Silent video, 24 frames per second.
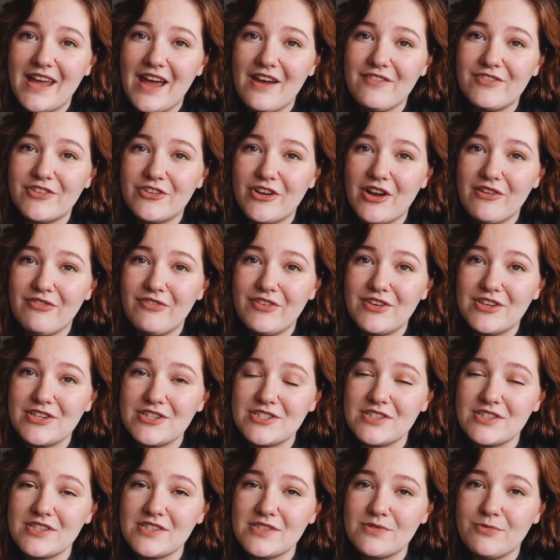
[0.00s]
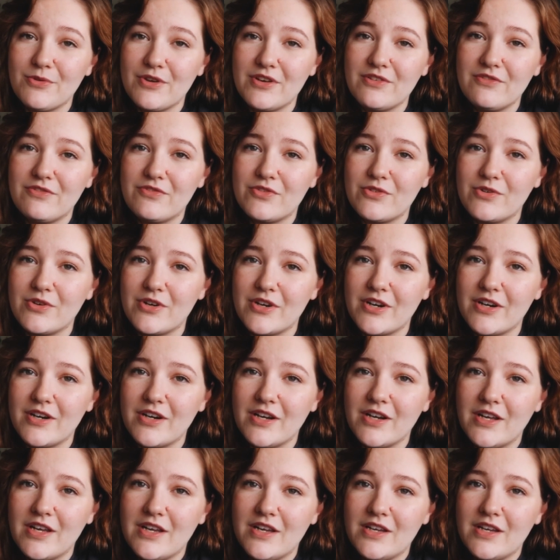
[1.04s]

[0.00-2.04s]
after I finish this one for